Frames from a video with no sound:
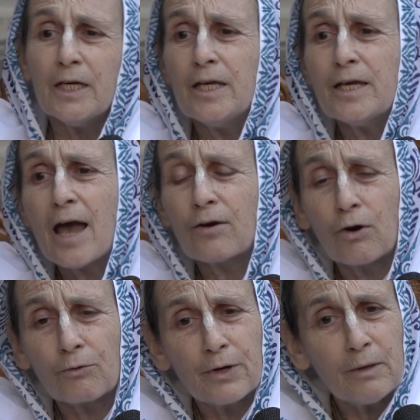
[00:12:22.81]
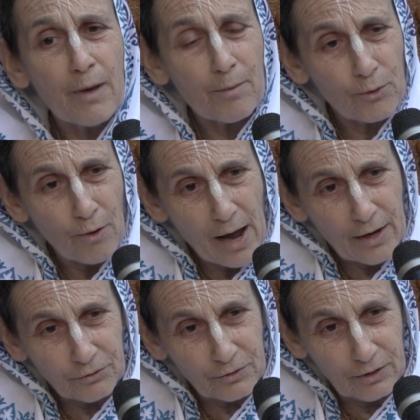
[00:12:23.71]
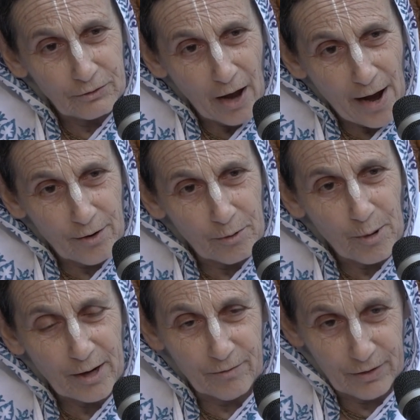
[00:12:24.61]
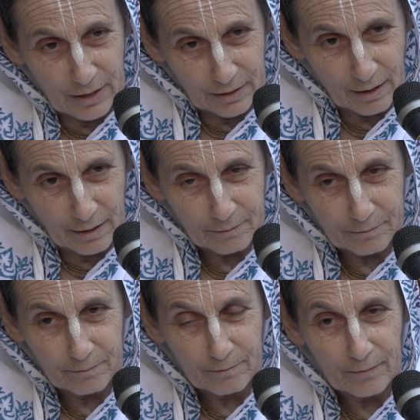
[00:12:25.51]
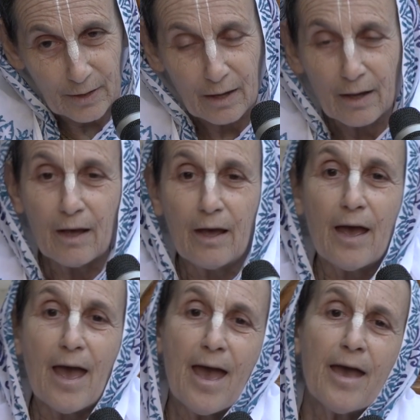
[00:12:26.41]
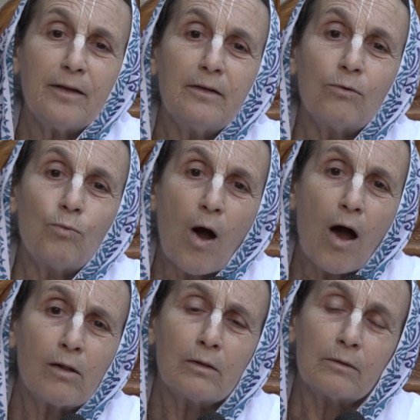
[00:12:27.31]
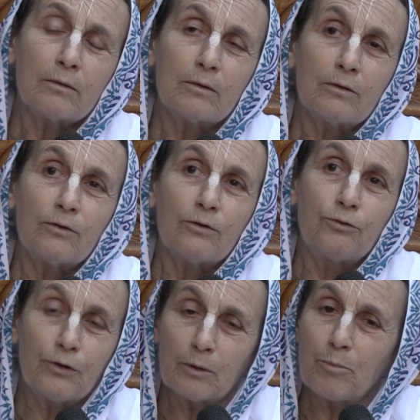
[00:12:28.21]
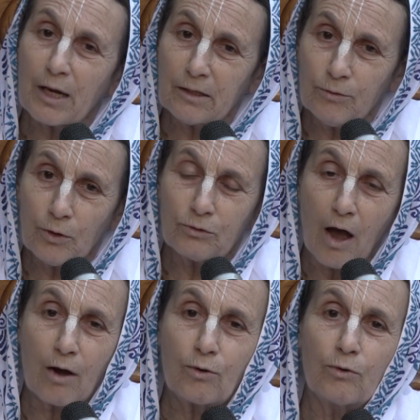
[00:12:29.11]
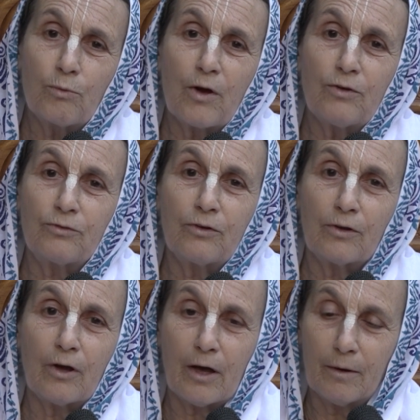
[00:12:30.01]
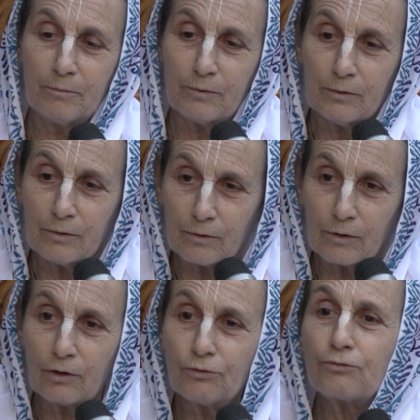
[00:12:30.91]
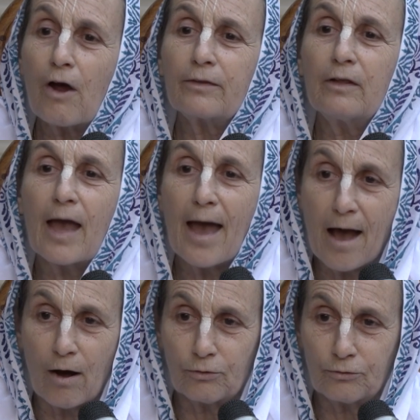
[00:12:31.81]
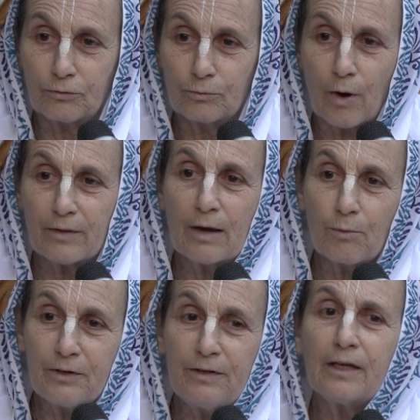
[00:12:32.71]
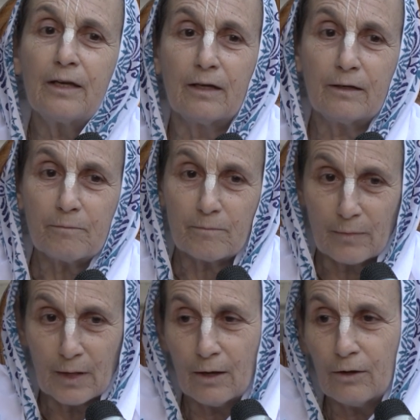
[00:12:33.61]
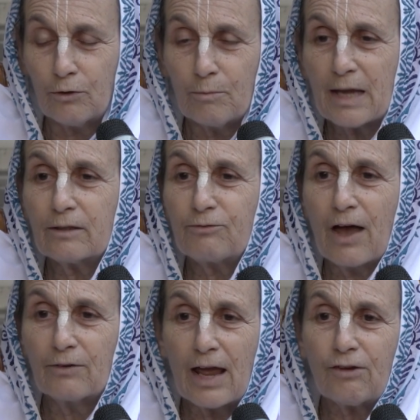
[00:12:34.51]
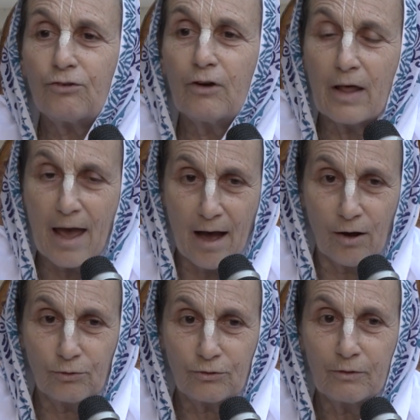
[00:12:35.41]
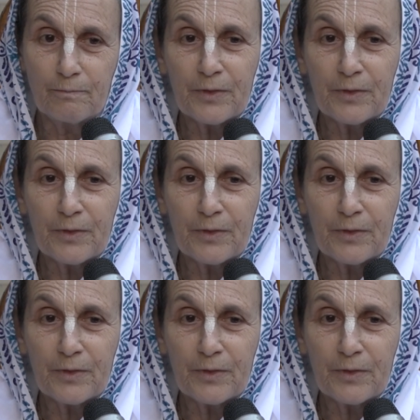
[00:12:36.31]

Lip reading: he had already memorized the entire Bhagavad-Gita. And while Srila Bhaktivinoda Thakur was constructing a house, while they were digging to make the foundation of the house,